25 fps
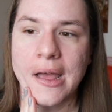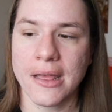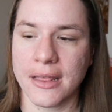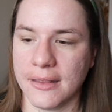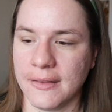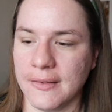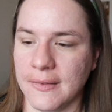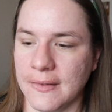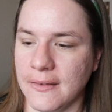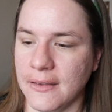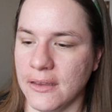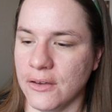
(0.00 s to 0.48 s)

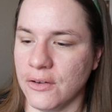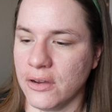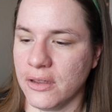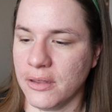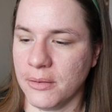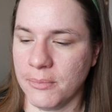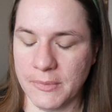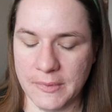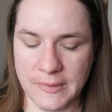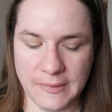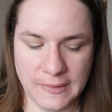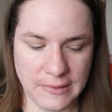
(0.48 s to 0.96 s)

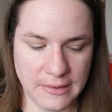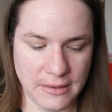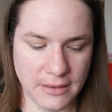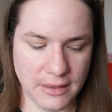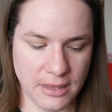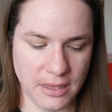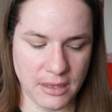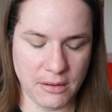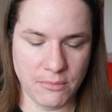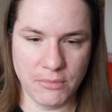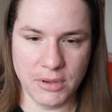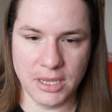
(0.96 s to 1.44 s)
serums
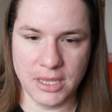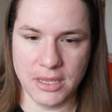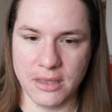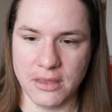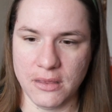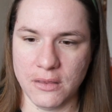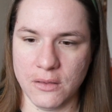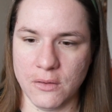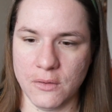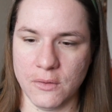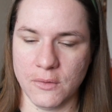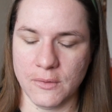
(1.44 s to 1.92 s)
can be
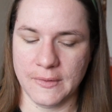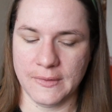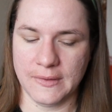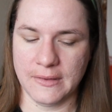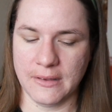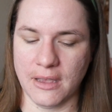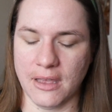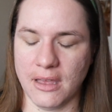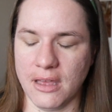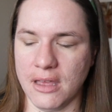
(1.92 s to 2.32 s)
used